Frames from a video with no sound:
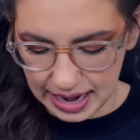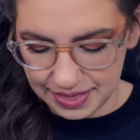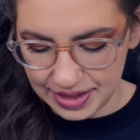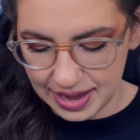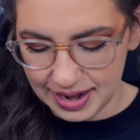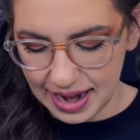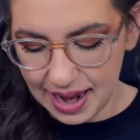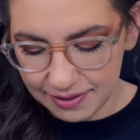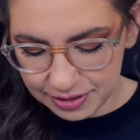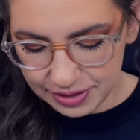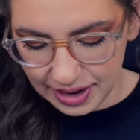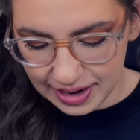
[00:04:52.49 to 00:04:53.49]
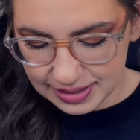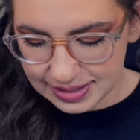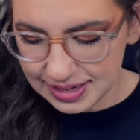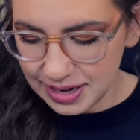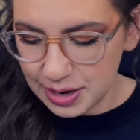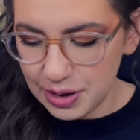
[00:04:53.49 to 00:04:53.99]
And then after
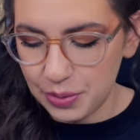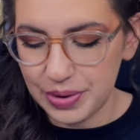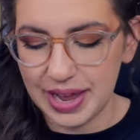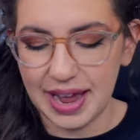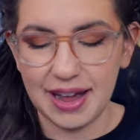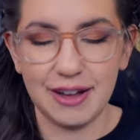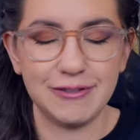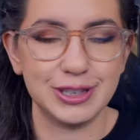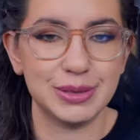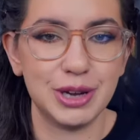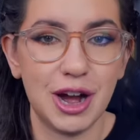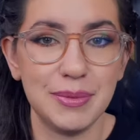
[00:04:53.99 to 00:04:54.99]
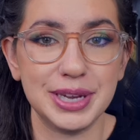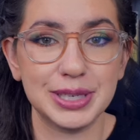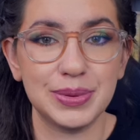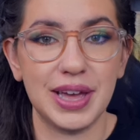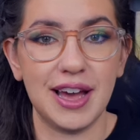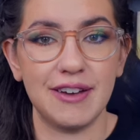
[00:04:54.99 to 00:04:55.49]
that, we have some comics.
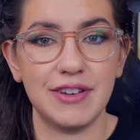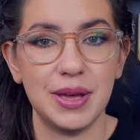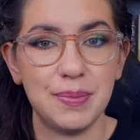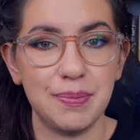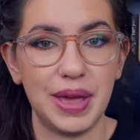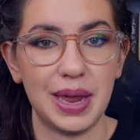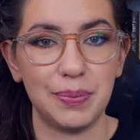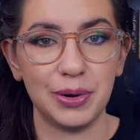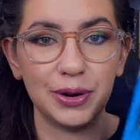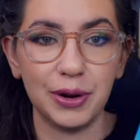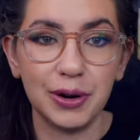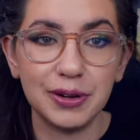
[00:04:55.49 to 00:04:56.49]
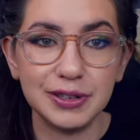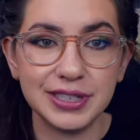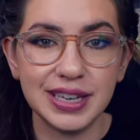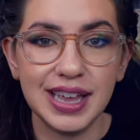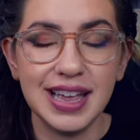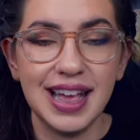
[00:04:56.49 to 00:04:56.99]
We have Paper Girls.